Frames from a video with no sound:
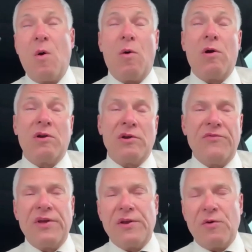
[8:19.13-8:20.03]
Or
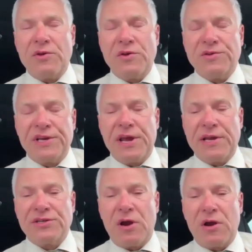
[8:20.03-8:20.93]
if they don't use
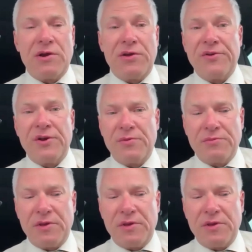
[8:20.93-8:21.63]
the HR, even a